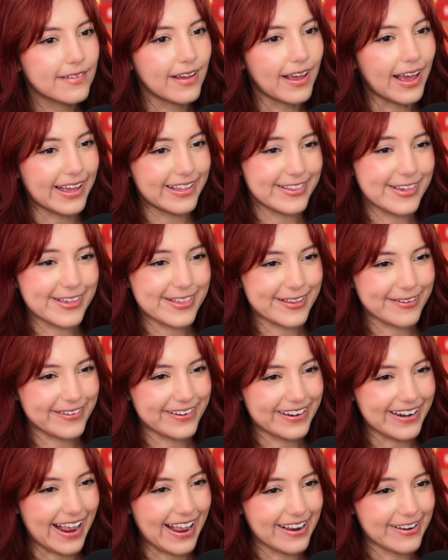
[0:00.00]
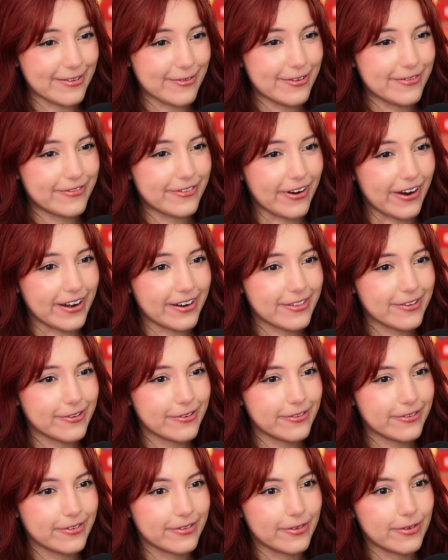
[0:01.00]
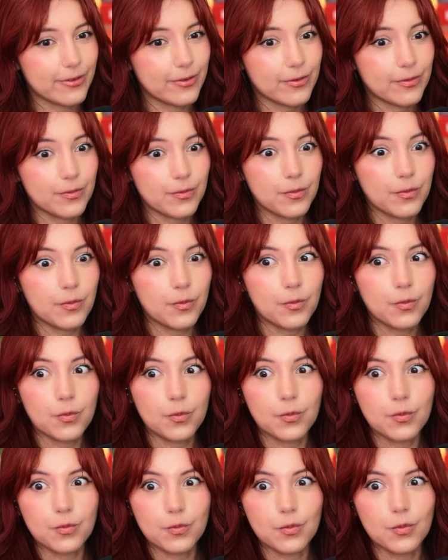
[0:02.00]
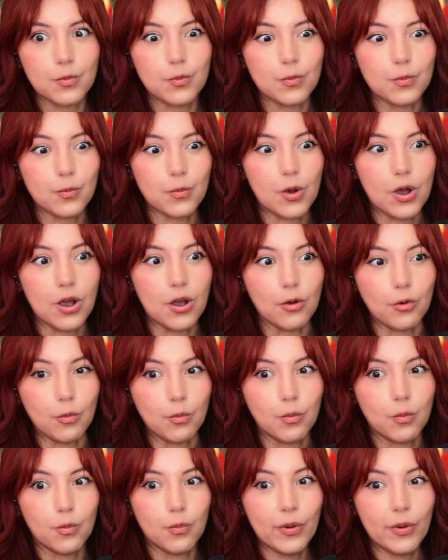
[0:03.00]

I just heard an echo of gratitude. Whoa.